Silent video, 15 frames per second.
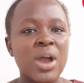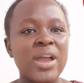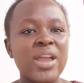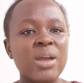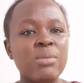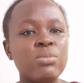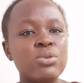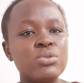
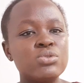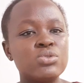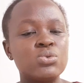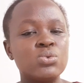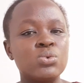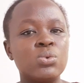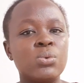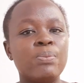able
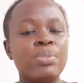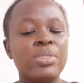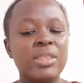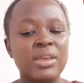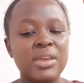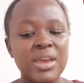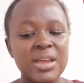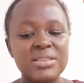to
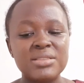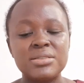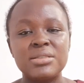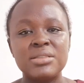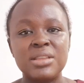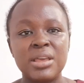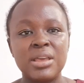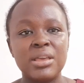get
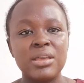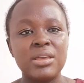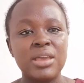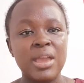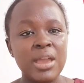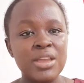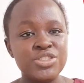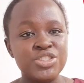the
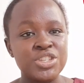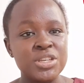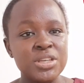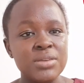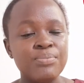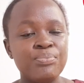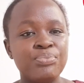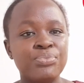kg,
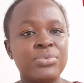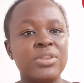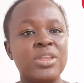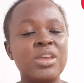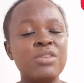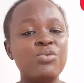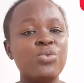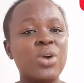
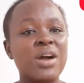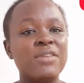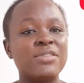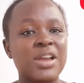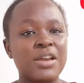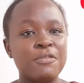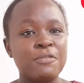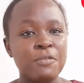if you have
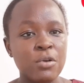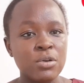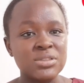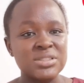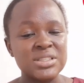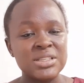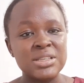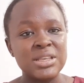like
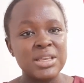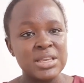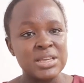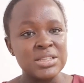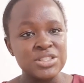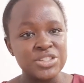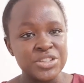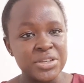14
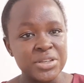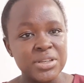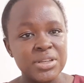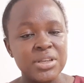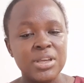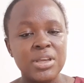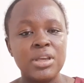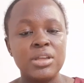kg,
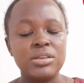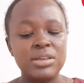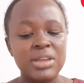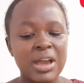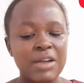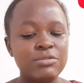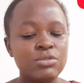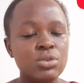they
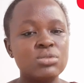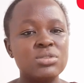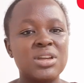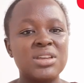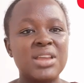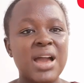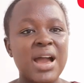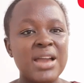have told you that
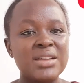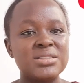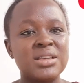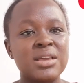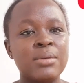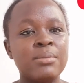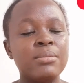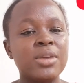the
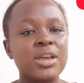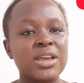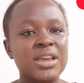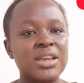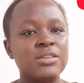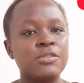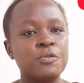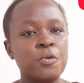item
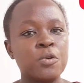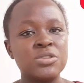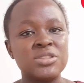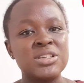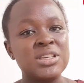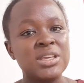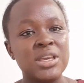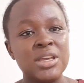is 14
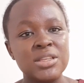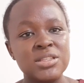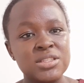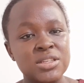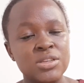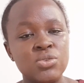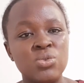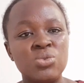
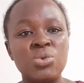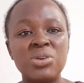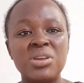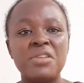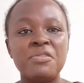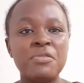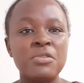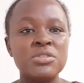kg, you know that
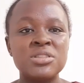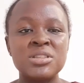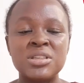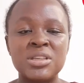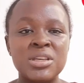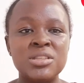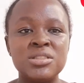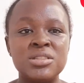14
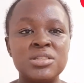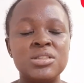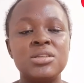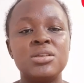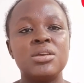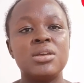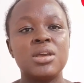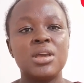kg
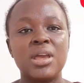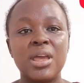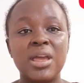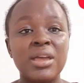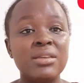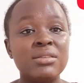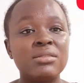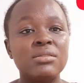
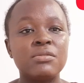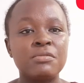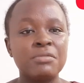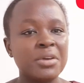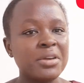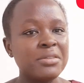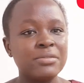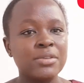is
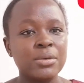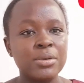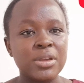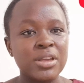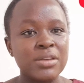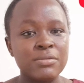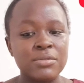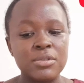very
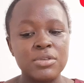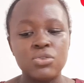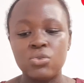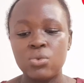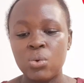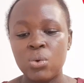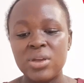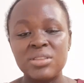heavy.
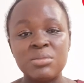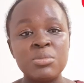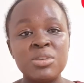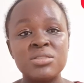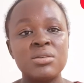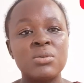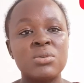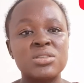So it means
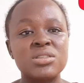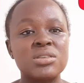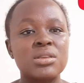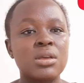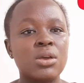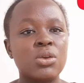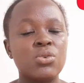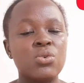that what,
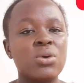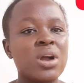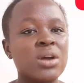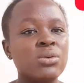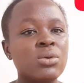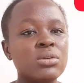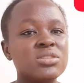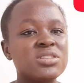you
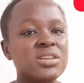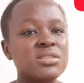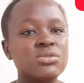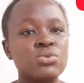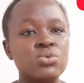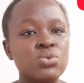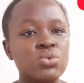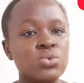cannot just
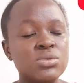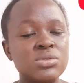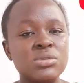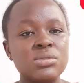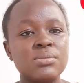use